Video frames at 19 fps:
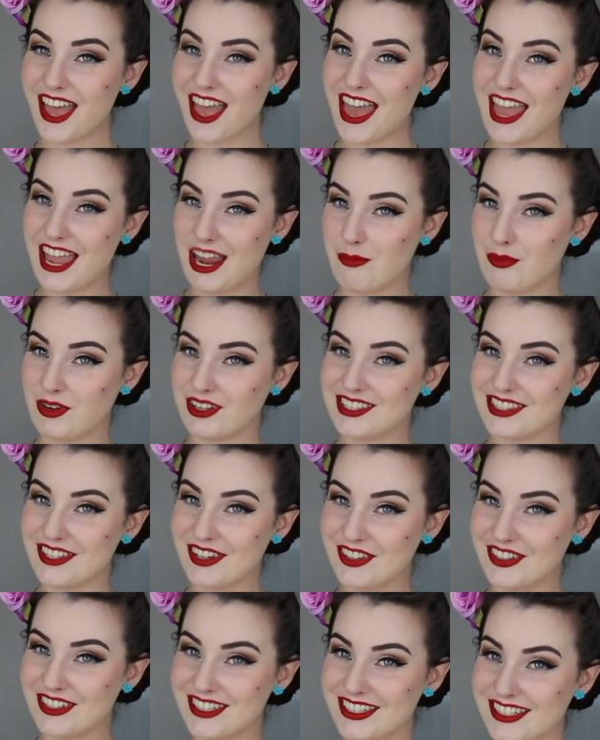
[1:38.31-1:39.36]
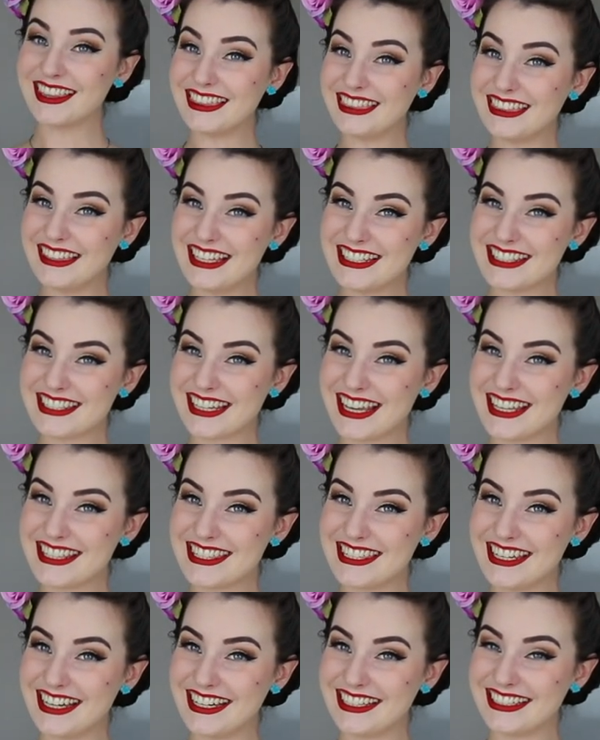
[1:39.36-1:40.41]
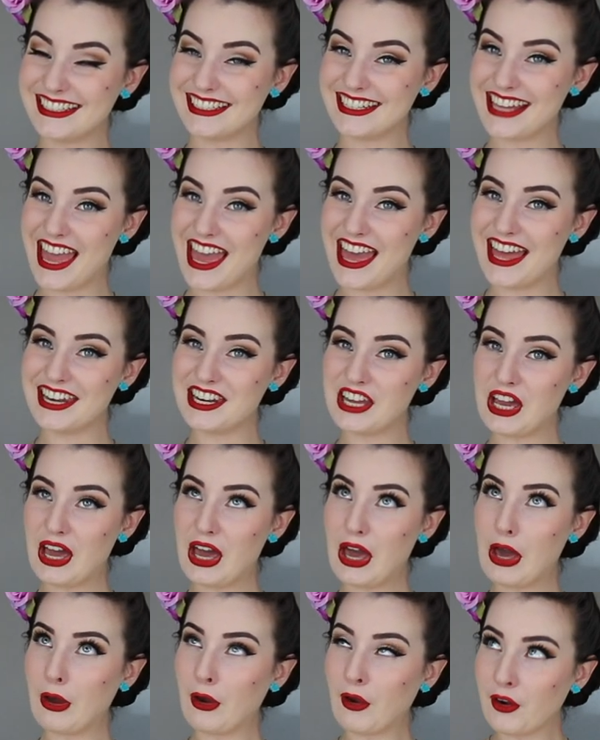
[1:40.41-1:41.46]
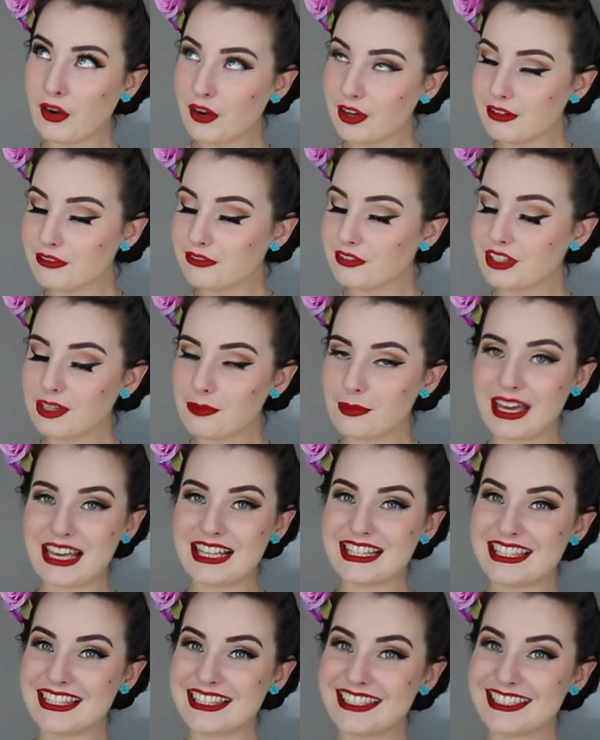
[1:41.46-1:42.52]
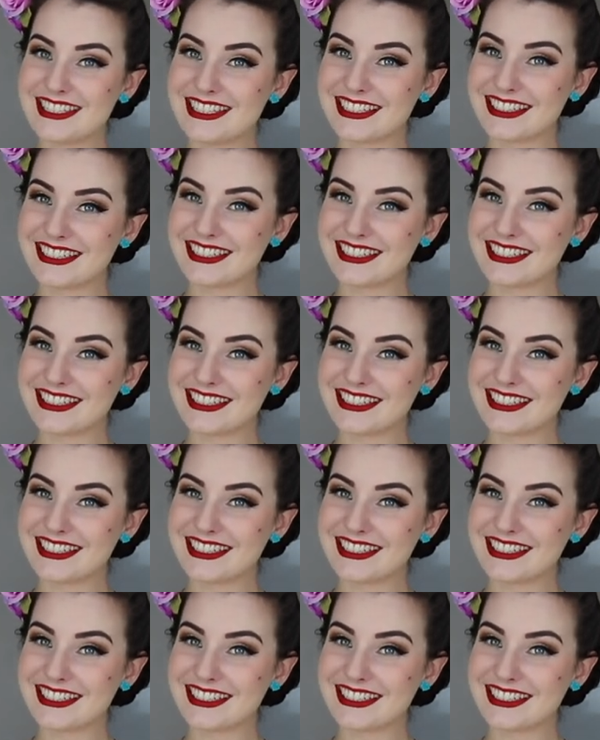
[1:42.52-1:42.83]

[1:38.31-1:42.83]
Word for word: aprons on. Let's get started and hope for the best.